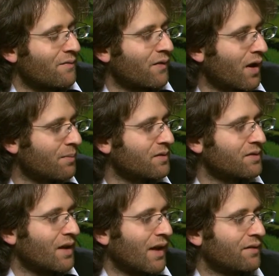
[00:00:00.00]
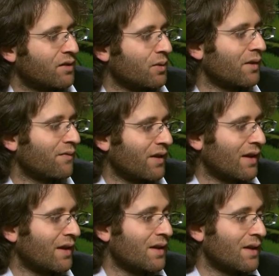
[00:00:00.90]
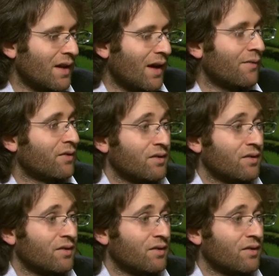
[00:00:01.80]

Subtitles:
firms. And so if they, for